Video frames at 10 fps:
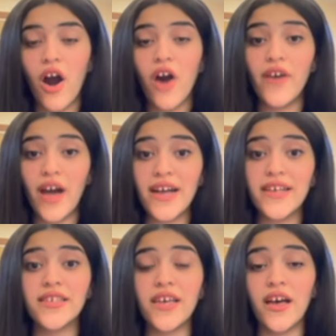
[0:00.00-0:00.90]

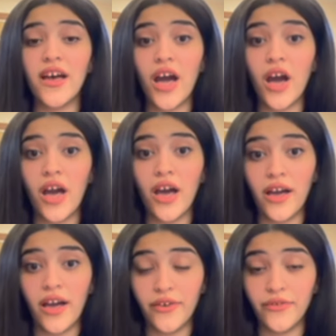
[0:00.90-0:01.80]
has
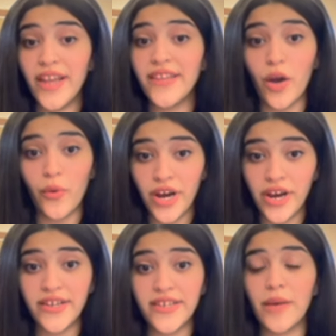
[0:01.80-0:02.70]
a great
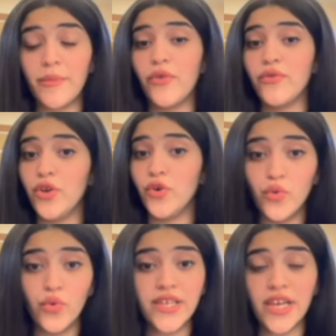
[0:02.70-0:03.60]
awareness about the
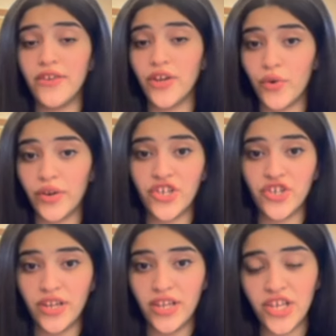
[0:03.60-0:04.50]
rules and
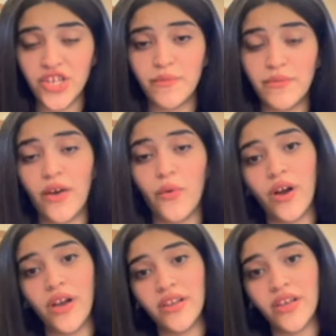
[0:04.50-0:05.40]
recognition in Egypt,
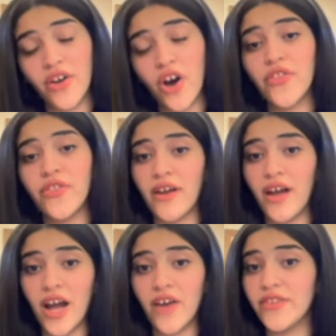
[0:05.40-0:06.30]
while the other
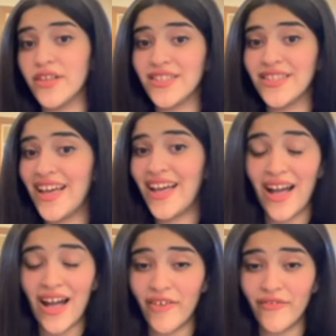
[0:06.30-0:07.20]
half doesn't
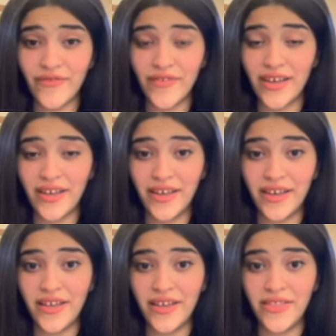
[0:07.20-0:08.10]
have
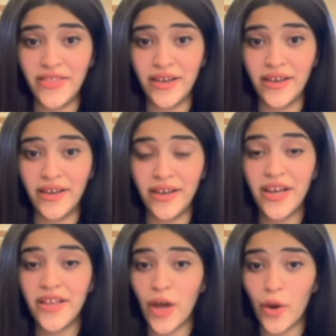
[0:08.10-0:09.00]
the
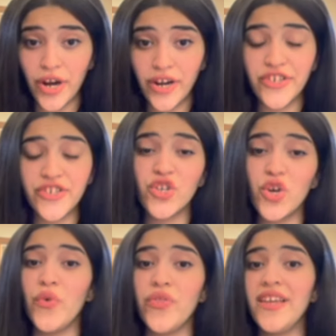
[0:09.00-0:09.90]
awareness,
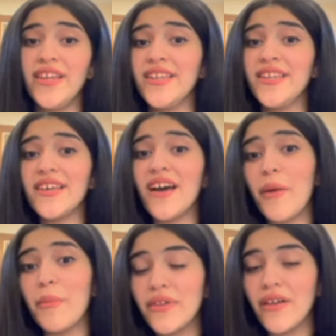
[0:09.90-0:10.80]
so they didn't
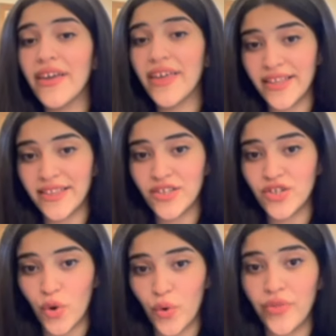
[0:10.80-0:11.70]
apply it,
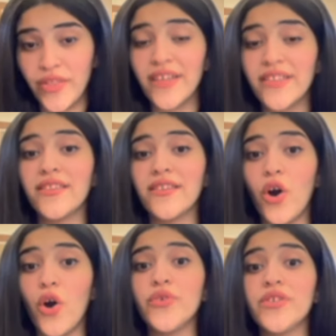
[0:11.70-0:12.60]
so that
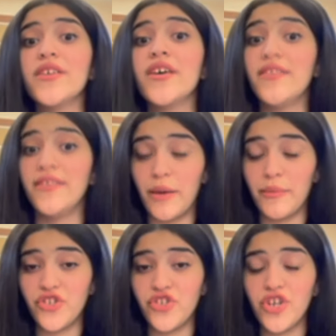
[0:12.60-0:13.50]
caused the
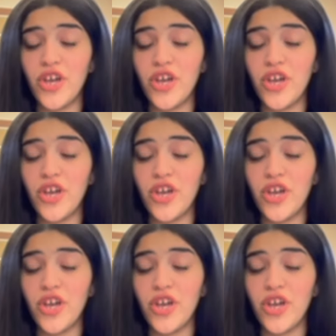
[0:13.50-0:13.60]
damage.